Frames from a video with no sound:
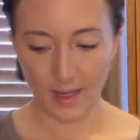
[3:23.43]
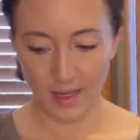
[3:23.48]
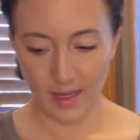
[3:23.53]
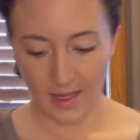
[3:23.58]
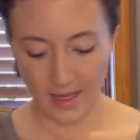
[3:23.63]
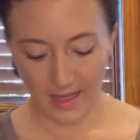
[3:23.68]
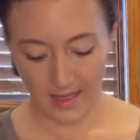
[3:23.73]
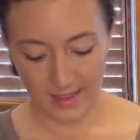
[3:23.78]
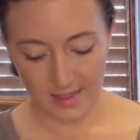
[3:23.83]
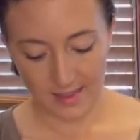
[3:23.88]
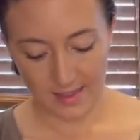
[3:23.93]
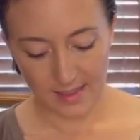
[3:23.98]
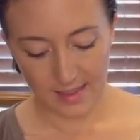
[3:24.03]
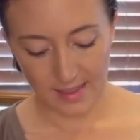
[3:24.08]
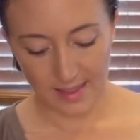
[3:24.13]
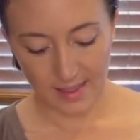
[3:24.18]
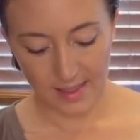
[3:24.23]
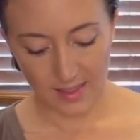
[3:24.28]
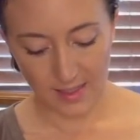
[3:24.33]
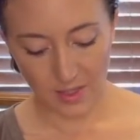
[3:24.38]
And
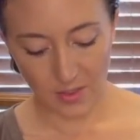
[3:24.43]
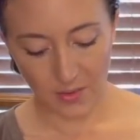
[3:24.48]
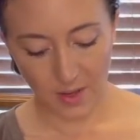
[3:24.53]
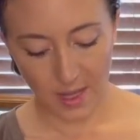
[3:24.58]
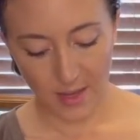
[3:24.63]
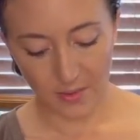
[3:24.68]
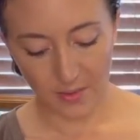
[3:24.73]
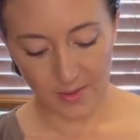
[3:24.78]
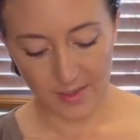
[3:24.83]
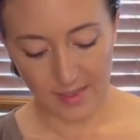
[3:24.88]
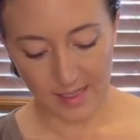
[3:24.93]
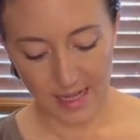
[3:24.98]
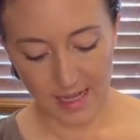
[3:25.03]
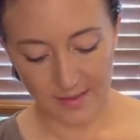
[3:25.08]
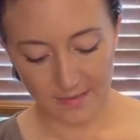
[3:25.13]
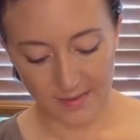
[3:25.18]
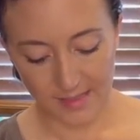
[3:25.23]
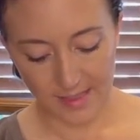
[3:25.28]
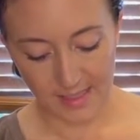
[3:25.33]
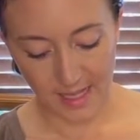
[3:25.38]
so I will
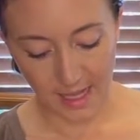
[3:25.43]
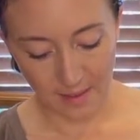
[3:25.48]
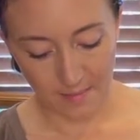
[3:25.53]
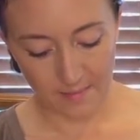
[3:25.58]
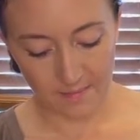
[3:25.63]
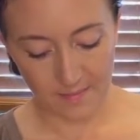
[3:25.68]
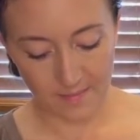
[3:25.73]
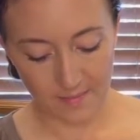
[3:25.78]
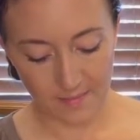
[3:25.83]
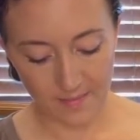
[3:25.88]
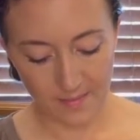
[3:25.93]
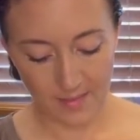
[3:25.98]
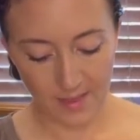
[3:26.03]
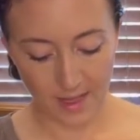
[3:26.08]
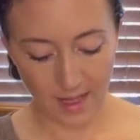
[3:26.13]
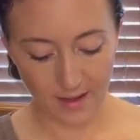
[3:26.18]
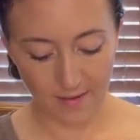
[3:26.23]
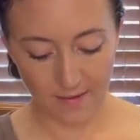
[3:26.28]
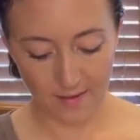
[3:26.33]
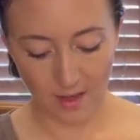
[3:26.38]
save some
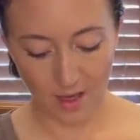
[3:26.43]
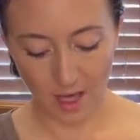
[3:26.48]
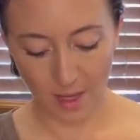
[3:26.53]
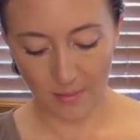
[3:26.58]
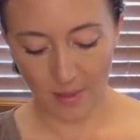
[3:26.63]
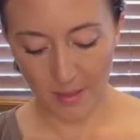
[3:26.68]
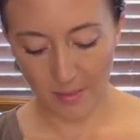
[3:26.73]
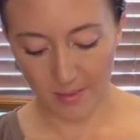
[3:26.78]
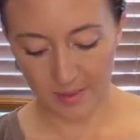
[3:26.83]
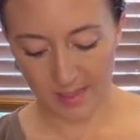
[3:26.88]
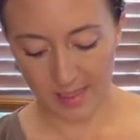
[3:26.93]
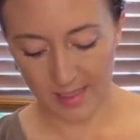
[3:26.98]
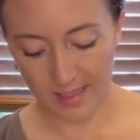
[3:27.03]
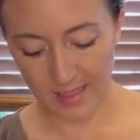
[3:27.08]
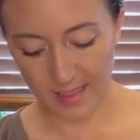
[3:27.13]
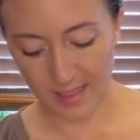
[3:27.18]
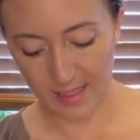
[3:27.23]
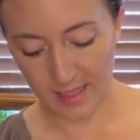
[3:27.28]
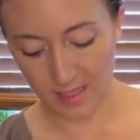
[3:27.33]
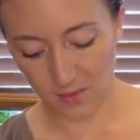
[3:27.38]
of the hot pepper seeds,
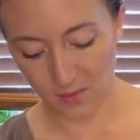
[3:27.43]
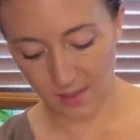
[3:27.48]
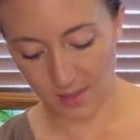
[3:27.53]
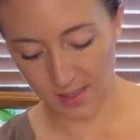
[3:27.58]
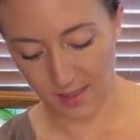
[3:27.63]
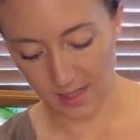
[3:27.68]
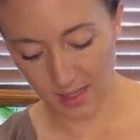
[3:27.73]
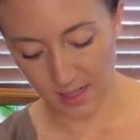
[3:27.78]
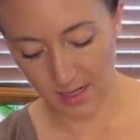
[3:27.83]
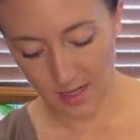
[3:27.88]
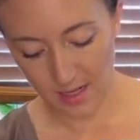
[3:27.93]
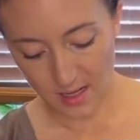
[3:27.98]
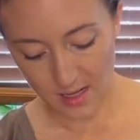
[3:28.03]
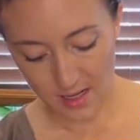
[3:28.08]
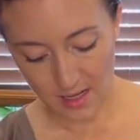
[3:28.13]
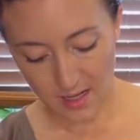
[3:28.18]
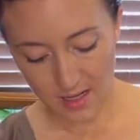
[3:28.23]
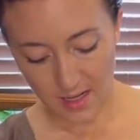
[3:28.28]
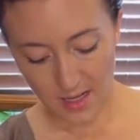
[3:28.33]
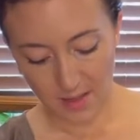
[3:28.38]
and these ones that
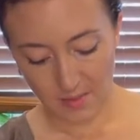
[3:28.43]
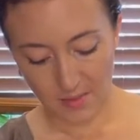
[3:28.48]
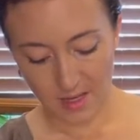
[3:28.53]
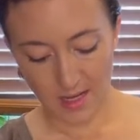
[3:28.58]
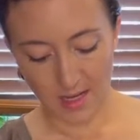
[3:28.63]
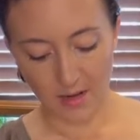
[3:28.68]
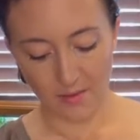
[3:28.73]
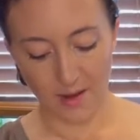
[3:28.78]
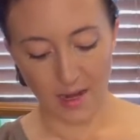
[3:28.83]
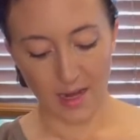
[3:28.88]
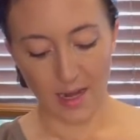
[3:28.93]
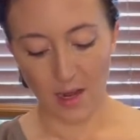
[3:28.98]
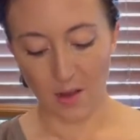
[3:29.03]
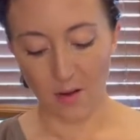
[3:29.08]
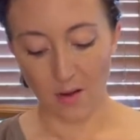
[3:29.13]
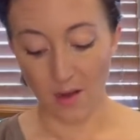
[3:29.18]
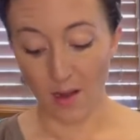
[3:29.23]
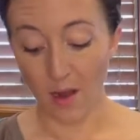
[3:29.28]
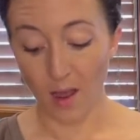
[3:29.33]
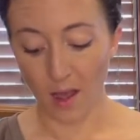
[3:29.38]
I'm cutting right now
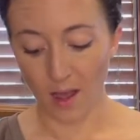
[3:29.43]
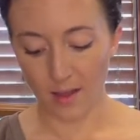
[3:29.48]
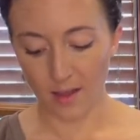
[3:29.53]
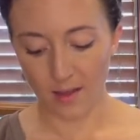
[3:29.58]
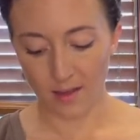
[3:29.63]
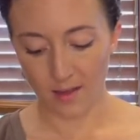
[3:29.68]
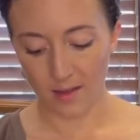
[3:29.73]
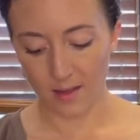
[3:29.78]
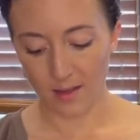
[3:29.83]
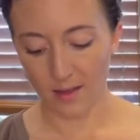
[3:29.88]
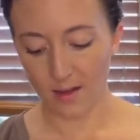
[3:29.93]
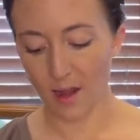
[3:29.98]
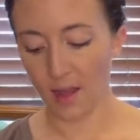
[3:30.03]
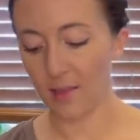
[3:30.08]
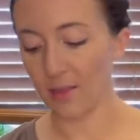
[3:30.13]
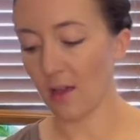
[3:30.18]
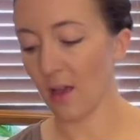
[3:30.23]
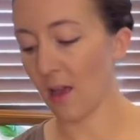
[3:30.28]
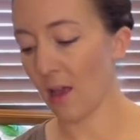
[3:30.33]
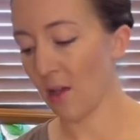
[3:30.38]
are not
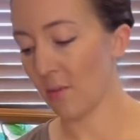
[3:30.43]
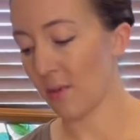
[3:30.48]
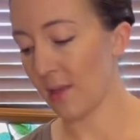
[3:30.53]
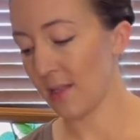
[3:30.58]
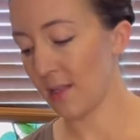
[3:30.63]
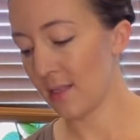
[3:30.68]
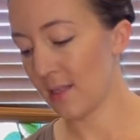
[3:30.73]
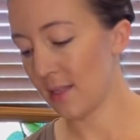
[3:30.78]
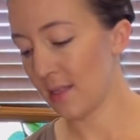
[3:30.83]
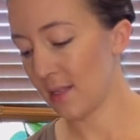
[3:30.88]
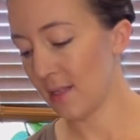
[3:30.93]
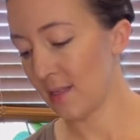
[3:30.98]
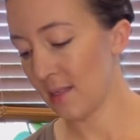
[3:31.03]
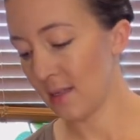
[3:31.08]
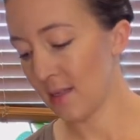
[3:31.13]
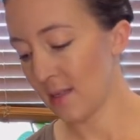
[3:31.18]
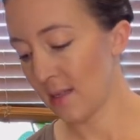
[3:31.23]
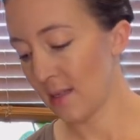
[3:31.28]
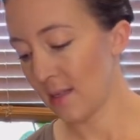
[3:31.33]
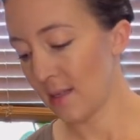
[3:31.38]
the hot ones,
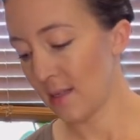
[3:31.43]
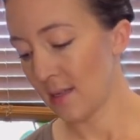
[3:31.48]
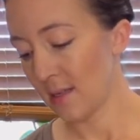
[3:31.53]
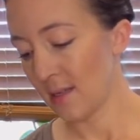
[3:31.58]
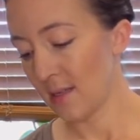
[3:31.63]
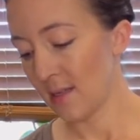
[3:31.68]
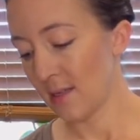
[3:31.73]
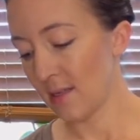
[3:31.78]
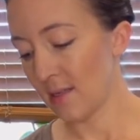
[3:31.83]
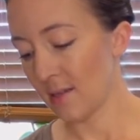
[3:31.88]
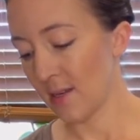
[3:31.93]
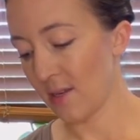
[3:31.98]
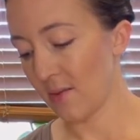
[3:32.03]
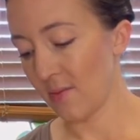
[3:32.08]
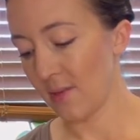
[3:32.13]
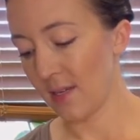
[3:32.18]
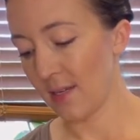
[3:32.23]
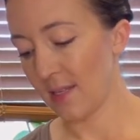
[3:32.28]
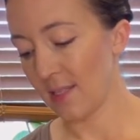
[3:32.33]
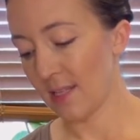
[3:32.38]
so I don't
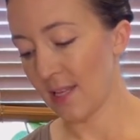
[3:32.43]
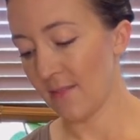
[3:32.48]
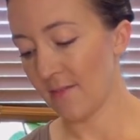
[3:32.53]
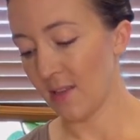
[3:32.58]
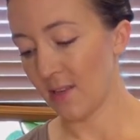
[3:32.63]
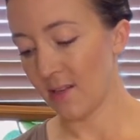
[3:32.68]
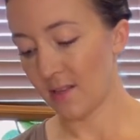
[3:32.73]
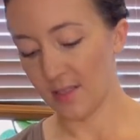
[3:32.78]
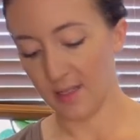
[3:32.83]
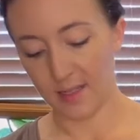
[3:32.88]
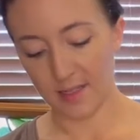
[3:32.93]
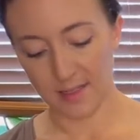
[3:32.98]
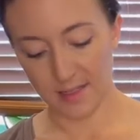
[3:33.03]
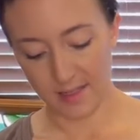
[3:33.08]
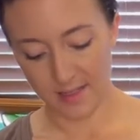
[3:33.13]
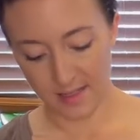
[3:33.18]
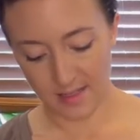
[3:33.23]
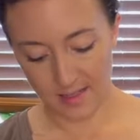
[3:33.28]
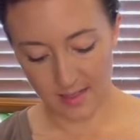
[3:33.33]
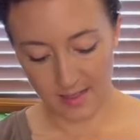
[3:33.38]
need to save their
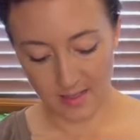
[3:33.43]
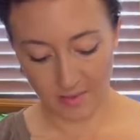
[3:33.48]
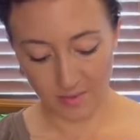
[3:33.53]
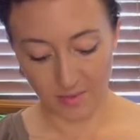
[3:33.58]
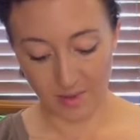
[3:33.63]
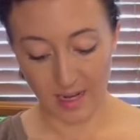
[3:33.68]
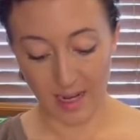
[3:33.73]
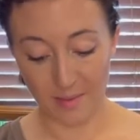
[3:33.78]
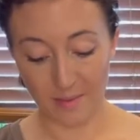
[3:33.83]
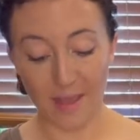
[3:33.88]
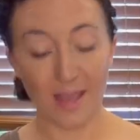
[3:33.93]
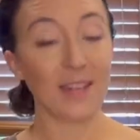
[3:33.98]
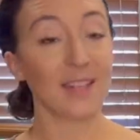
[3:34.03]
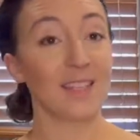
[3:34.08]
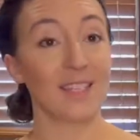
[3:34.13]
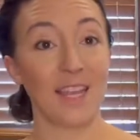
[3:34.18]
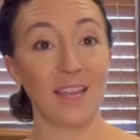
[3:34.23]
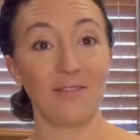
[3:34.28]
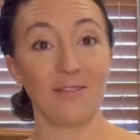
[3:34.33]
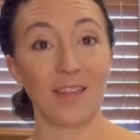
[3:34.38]
seeds, but I may
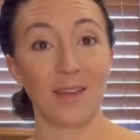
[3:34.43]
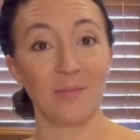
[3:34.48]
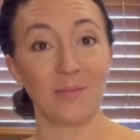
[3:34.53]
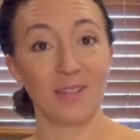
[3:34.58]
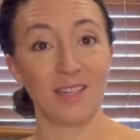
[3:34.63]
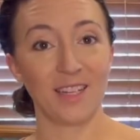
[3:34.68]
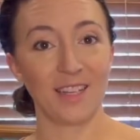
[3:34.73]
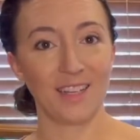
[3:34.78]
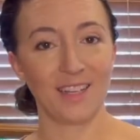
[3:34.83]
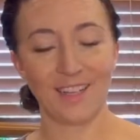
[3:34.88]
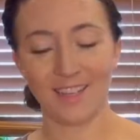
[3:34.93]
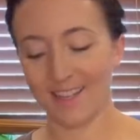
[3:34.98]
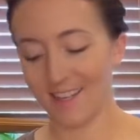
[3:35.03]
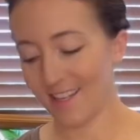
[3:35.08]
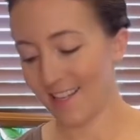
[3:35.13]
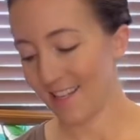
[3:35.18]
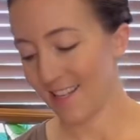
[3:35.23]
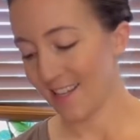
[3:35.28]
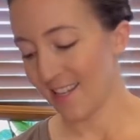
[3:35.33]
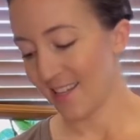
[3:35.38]
save them to
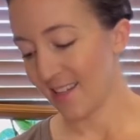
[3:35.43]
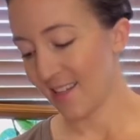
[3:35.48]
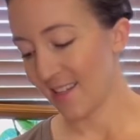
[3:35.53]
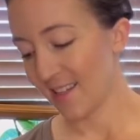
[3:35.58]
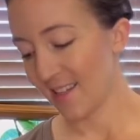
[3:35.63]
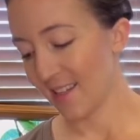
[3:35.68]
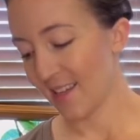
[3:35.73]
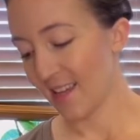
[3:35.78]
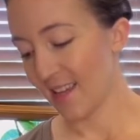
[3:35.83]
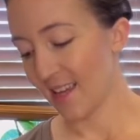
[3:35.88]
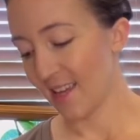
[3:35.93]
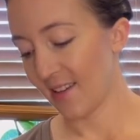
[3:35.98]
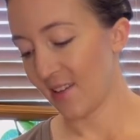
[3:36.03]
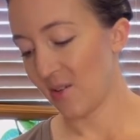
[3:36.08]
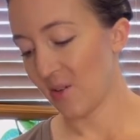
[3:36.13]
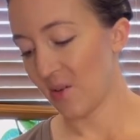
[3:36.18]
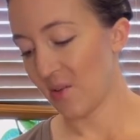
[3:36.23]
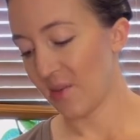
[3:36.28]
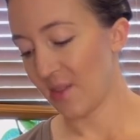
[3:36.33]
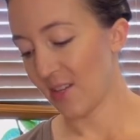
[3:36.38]

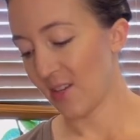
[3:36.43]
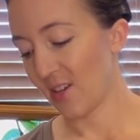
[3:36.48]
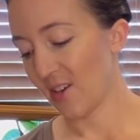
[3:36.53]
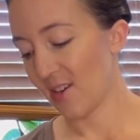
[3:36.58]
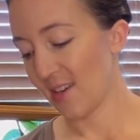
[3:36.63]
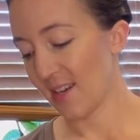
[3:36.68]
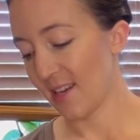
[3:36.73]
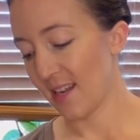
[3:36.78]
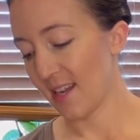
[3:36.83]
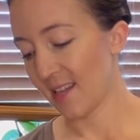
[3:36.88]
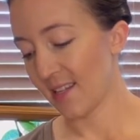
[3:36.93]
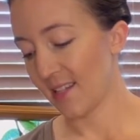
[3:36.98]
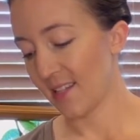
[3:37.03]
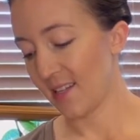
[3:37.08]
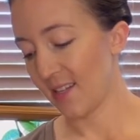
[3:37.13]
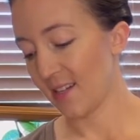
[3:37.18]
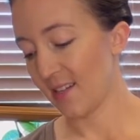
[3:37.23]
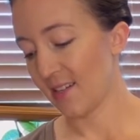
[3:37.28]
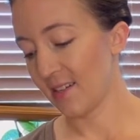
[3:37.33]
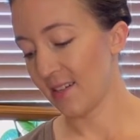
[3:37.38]
grow in the garden next
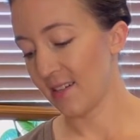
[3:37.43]
year.